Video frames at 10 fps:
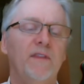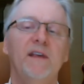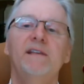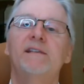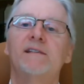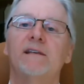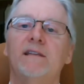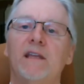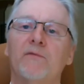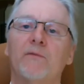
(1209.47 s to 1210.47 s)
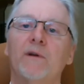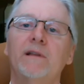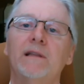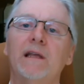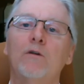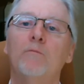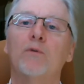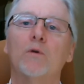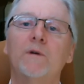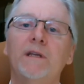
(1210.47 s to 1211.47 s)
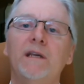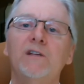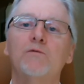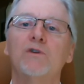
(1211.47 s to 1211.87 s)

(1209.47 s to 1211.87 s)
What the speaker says: these different little proteins,